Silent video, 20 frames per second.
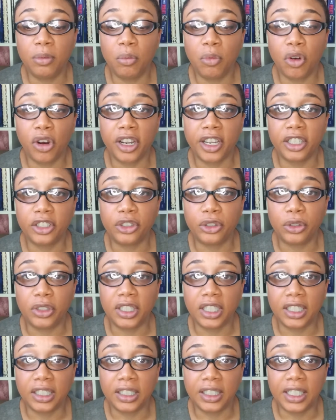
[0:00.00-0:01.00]
mortgage,
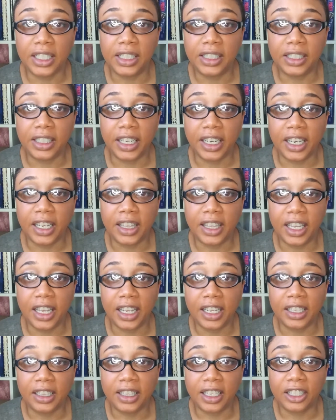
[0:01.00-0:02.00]
utilities,
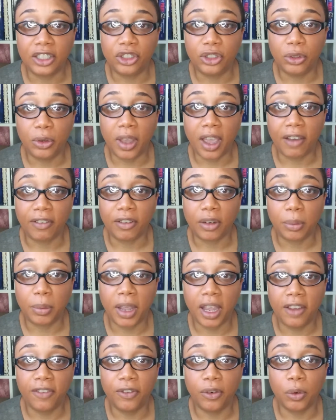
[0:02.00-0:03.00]
anything that you have to
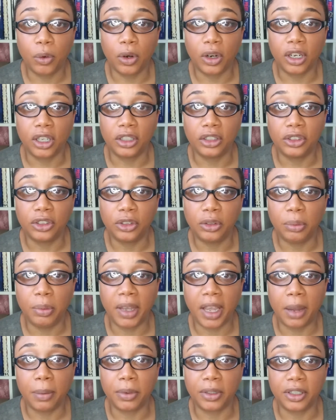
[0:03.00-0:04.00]
pay for to
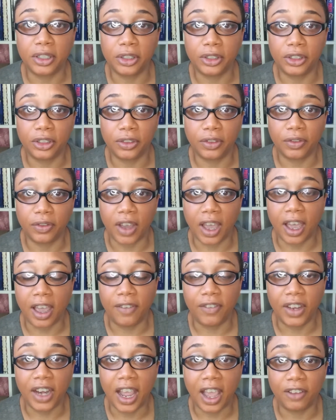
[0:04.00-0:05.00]
be able to
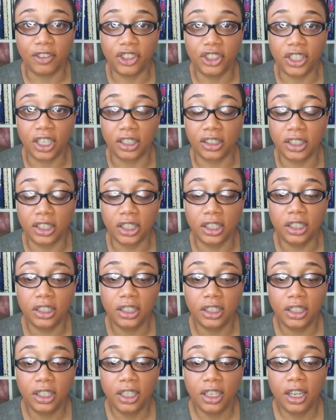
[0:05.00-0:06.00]
survive and have shelter.
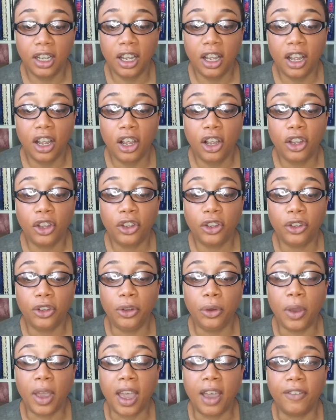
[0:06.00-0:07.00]

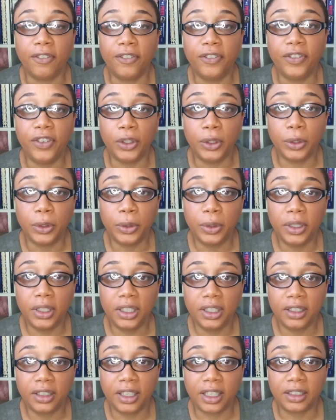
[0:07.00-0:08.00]
You have food,
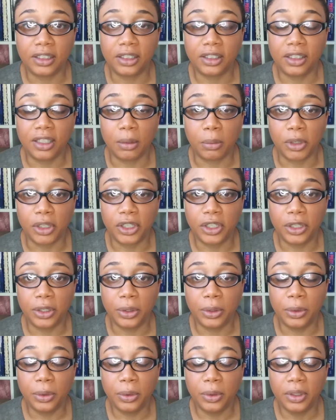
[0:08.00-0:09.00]
that's number
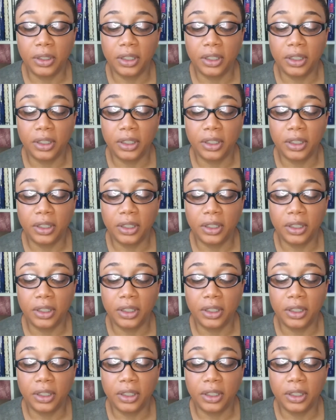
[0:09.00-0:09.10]
two.